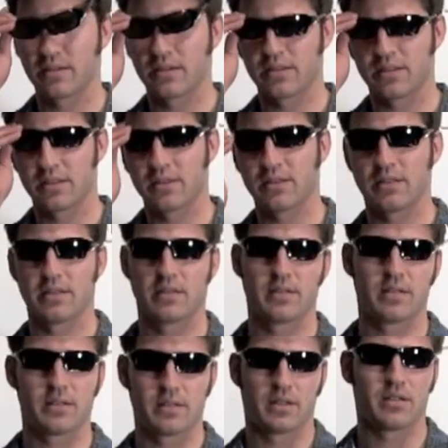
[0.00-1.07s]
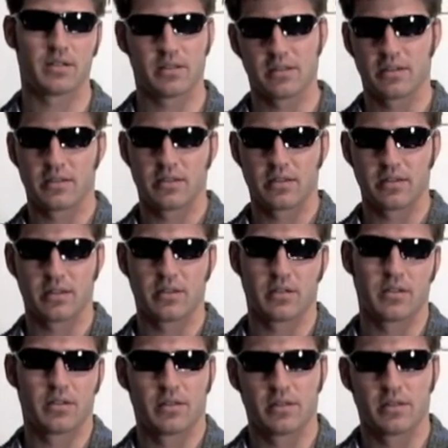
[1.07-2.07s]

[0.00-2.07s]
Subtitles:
[no speech]